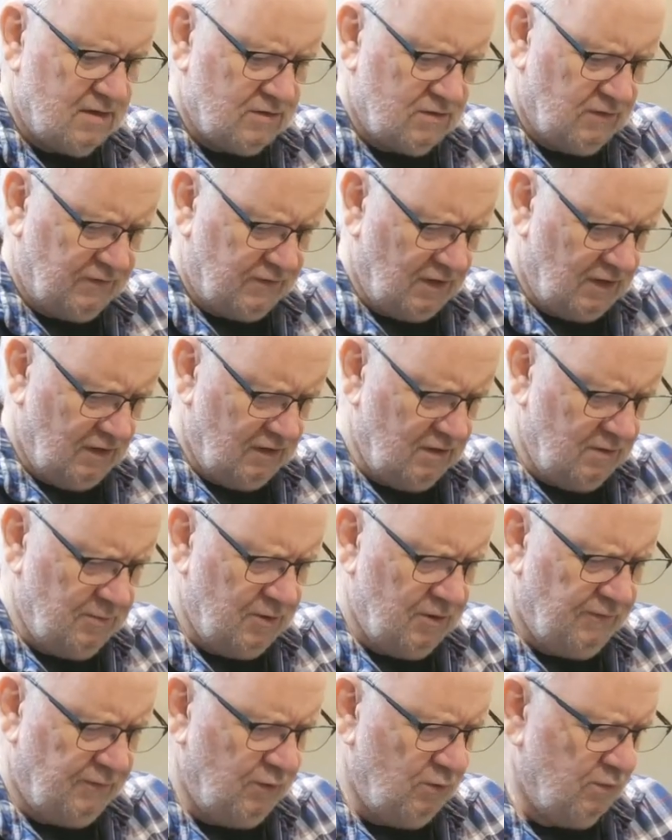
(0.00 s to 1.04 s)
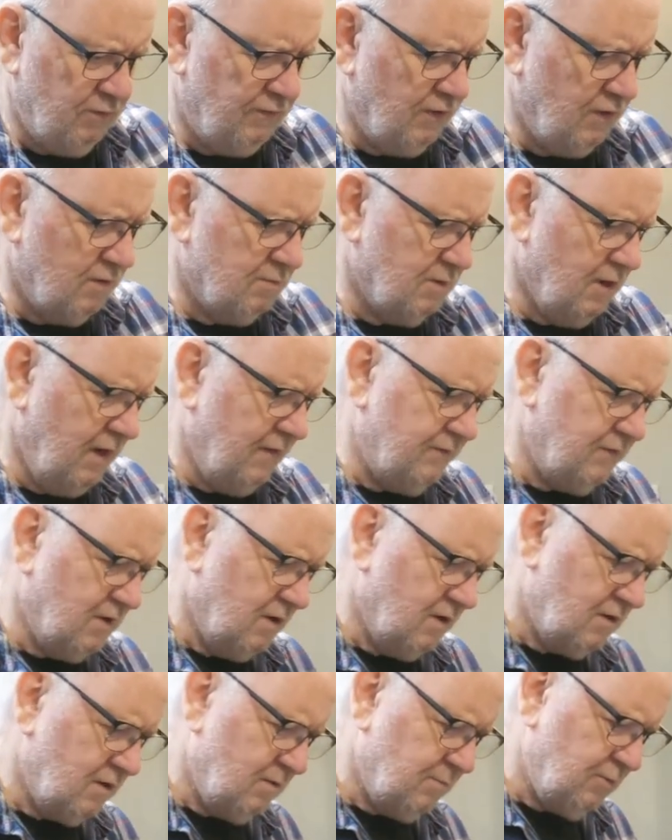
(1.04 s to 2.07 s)
So I've got a little bit of fluid film left.
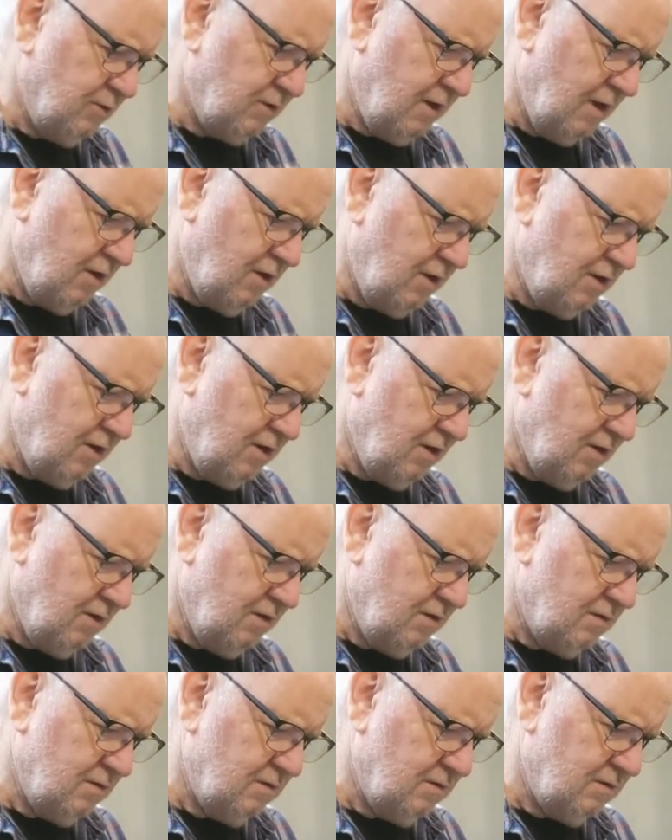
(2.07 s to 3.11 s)
I'm going to put that on here.